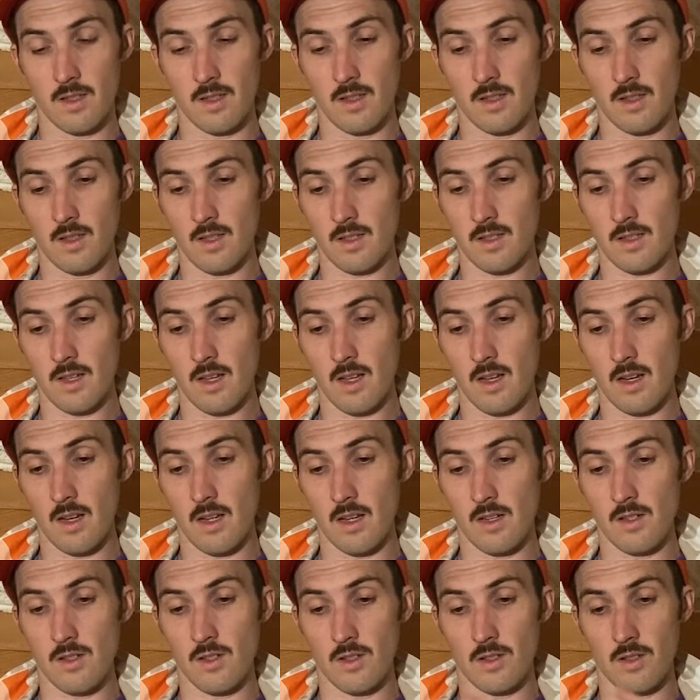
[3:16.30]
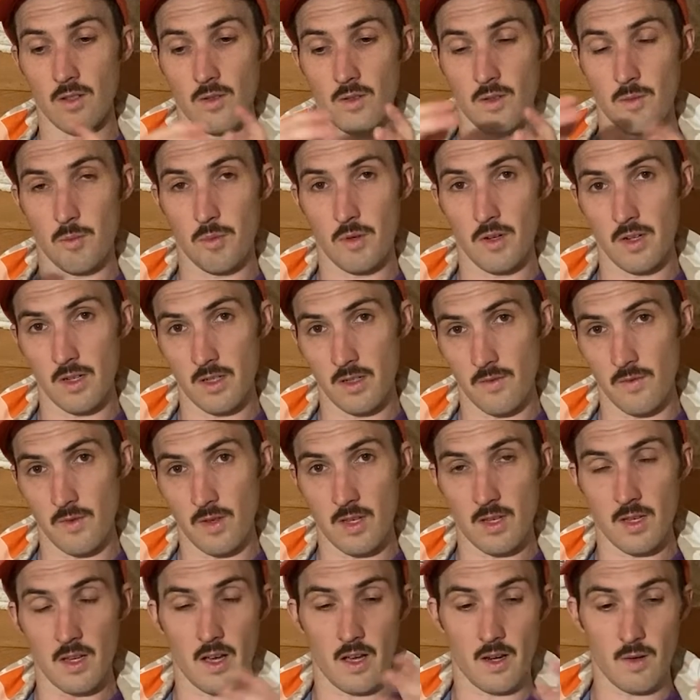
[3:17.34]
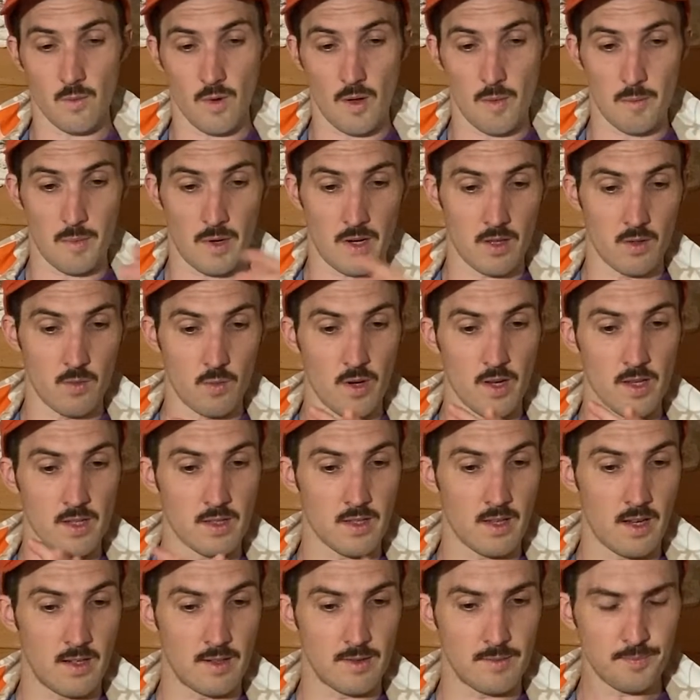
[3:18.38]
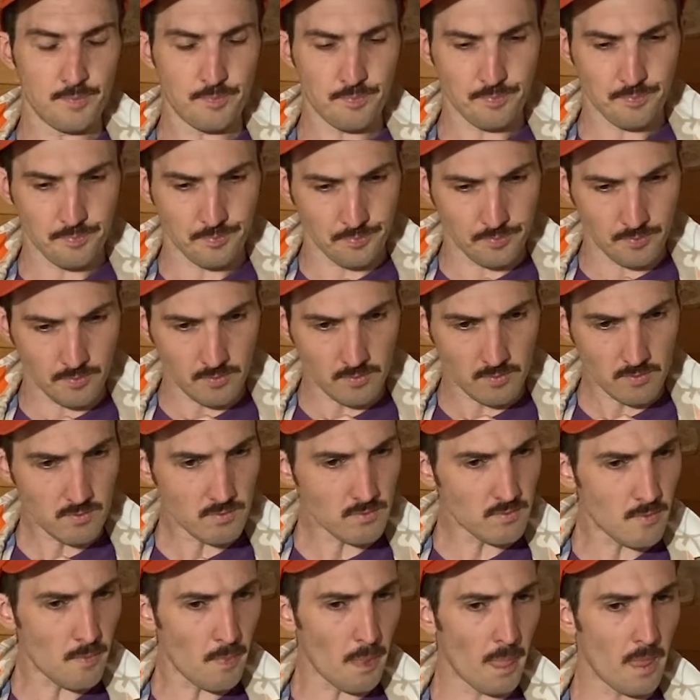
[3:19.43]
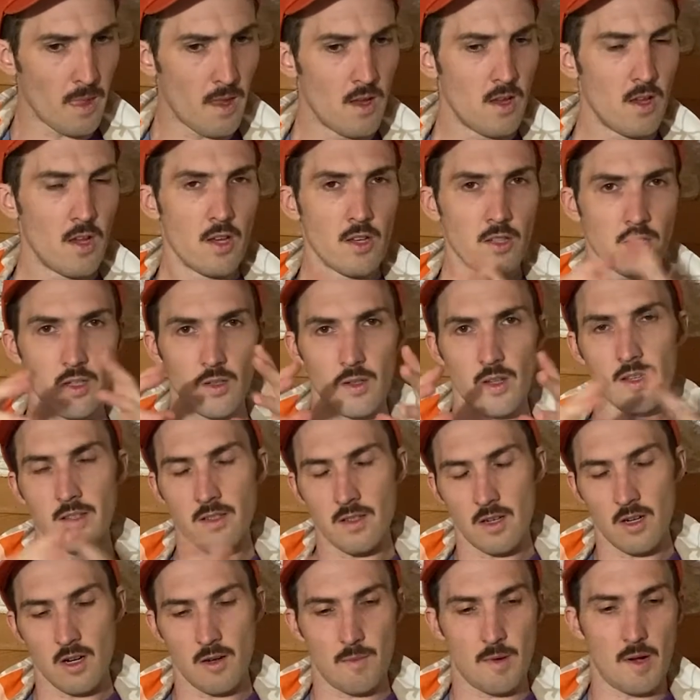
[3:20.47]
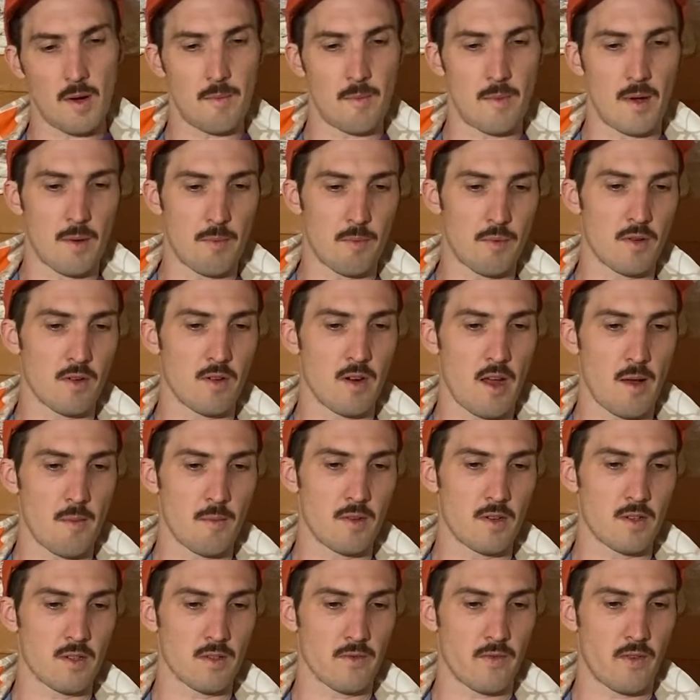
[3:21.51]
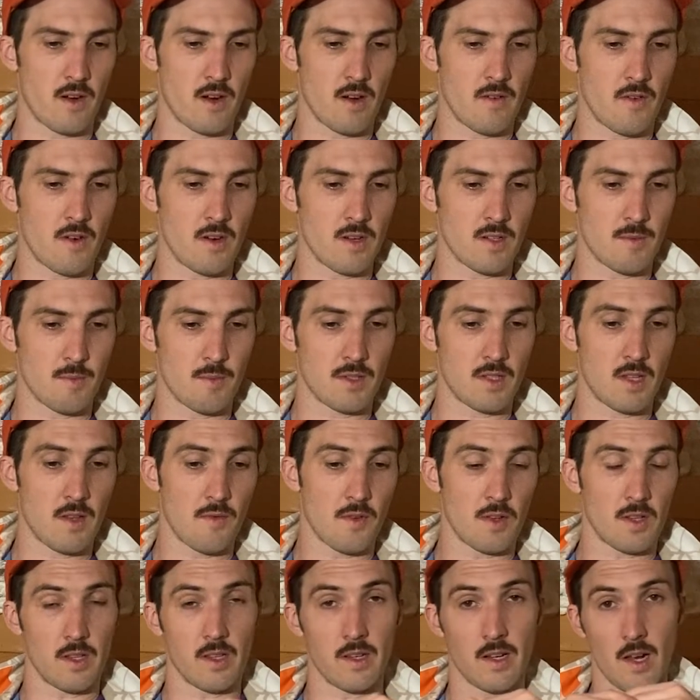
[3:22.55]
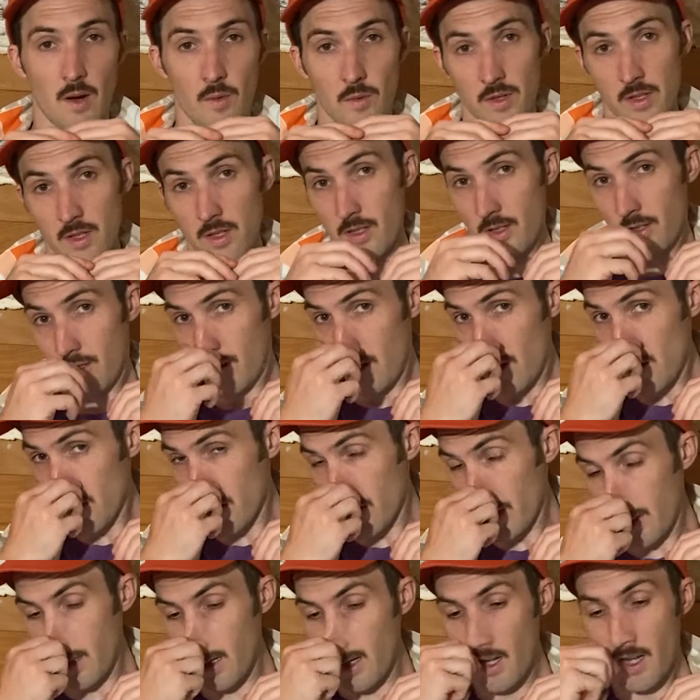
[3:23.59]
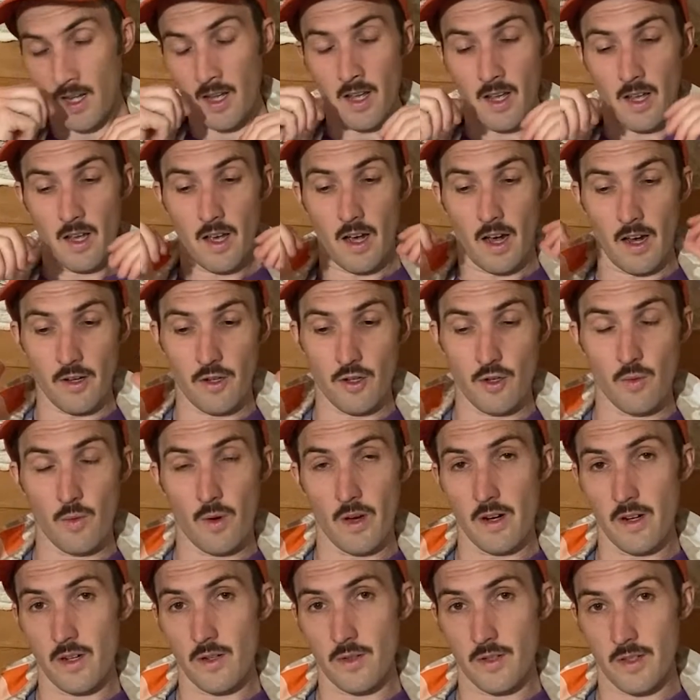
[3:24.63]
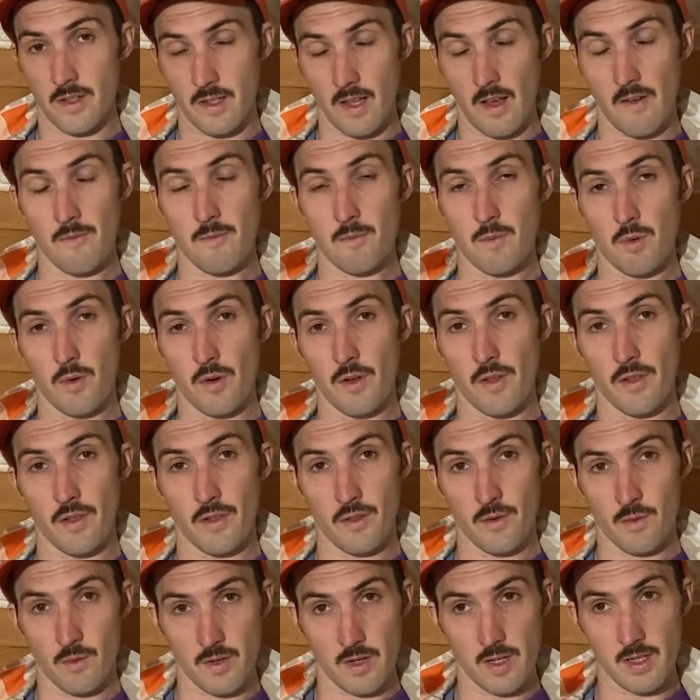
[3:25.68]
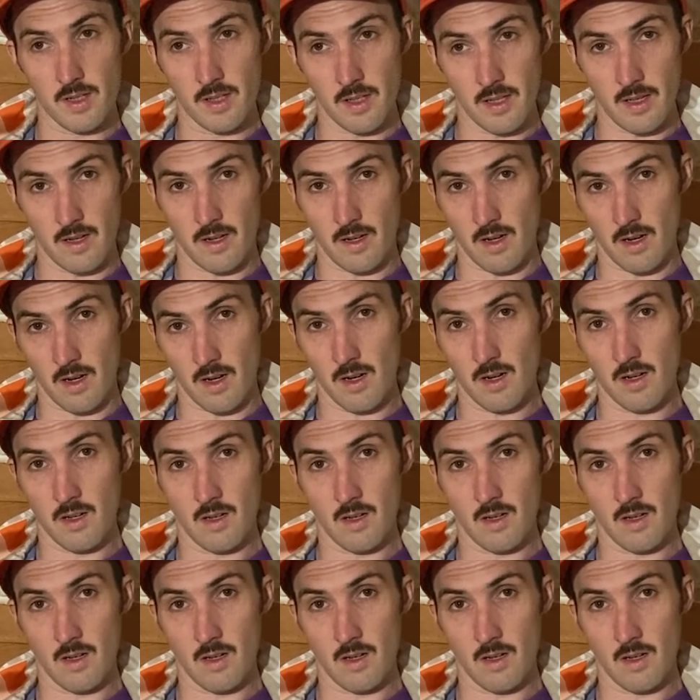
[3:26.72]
this day and age, and so the Prius V kind of went by the wayside. So let's talk about my parameters very, very specifically. Now, with the Excursion, I do want to do the 7.3 liter